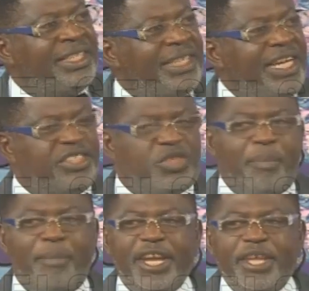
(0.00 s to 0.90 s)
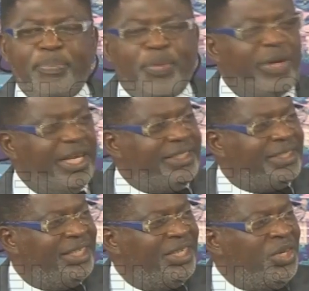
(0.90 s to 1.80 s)
tends to
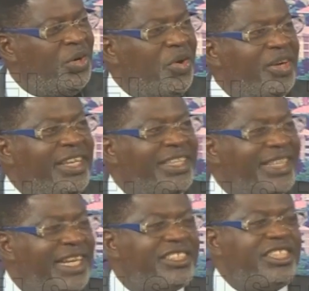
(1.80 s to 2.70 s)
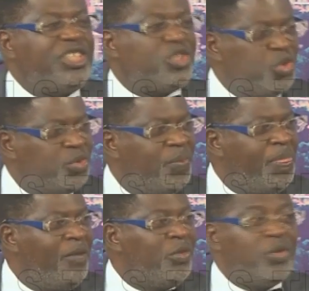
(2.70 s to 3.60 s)
manipulate or dictate the tune
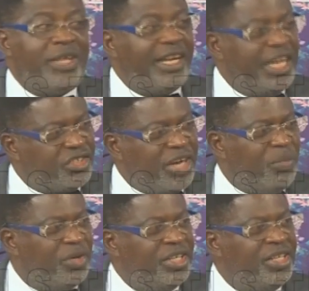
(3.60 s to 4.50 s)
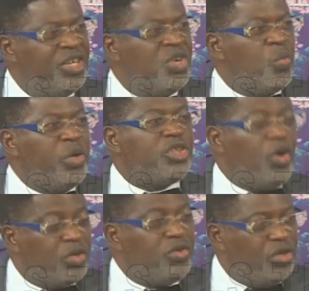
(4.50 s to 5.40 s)
to the electoral body, which
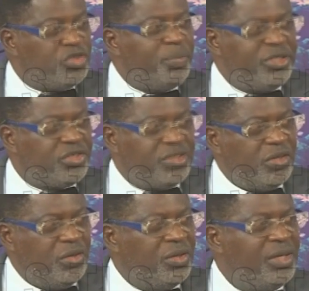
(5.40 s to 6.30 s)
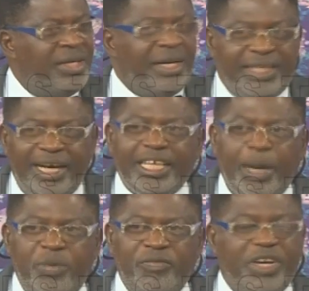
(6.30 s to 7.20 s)
ought not to be so. That
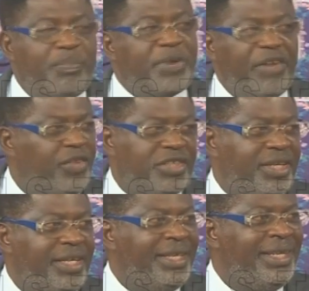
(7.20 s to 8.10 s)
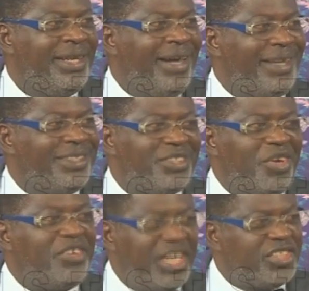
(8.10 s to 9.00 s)
happened very previously. And it's
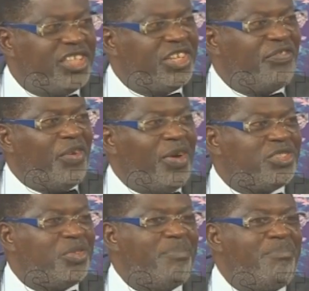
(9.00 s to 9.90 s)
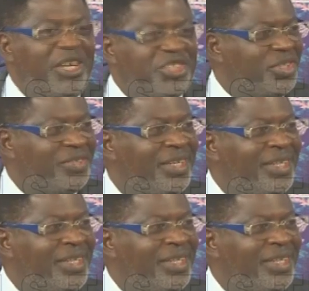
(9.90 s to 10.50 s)
not necessary for us to mention